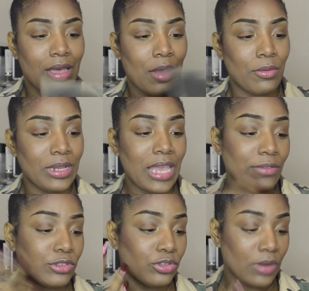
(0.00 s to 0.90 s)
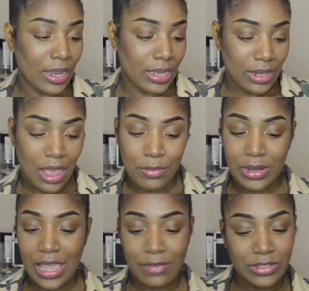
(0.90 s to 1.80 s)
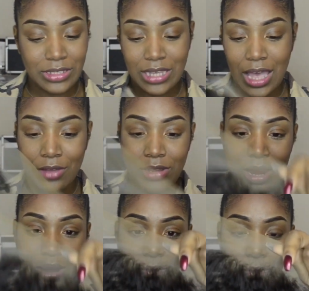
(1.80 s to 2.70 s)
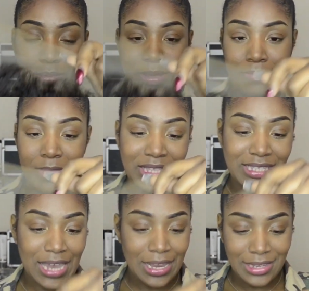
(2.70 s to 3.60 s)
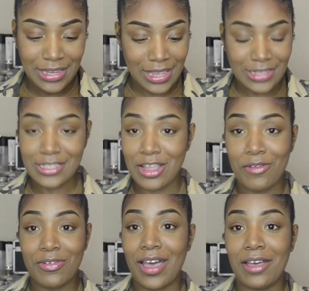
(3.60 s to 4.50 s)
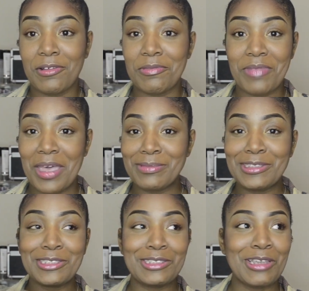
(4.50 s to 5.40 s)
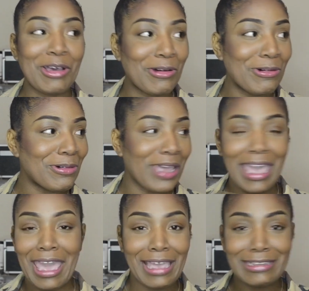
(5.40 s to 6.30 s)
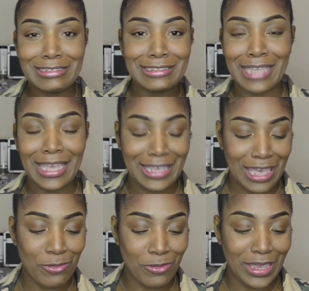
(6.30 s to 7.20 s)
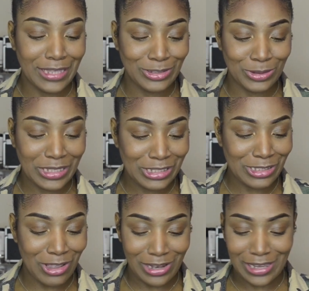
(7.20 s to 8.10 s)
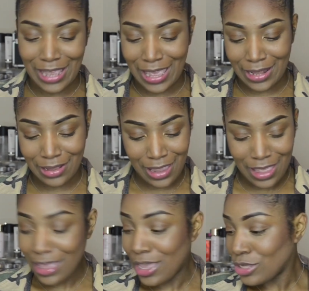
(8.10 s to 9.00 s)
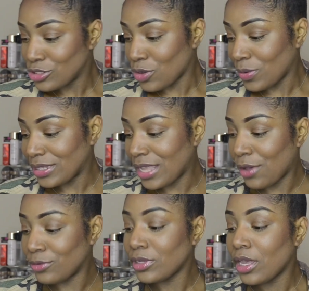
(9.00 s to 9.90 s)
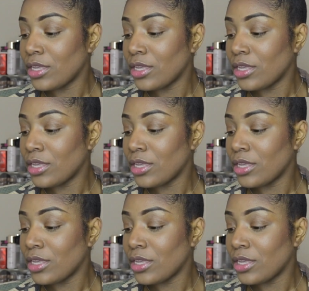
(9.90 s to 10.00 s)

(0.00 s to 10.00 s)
I really have to try it. I really have to see how the hair will be maintaining and stuff. I'm so anxious. I can't wait to install it and sew it down.